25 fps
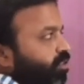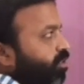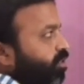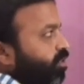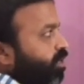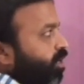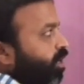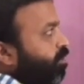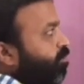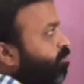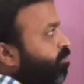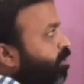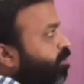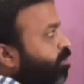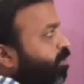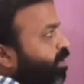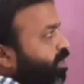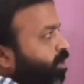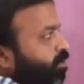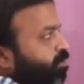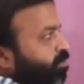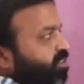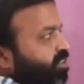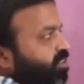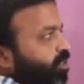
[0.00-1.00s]
the term will
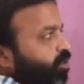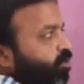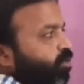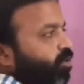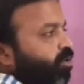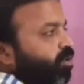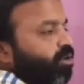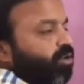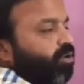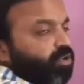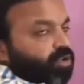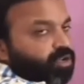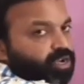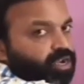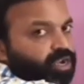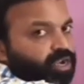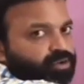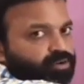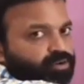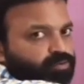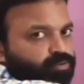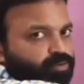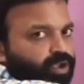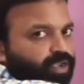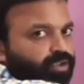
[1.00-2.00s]
become 0,
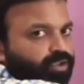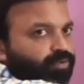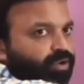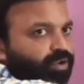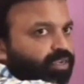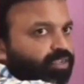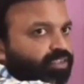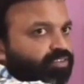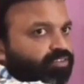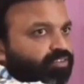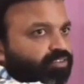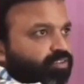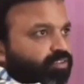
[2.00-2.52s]
and y1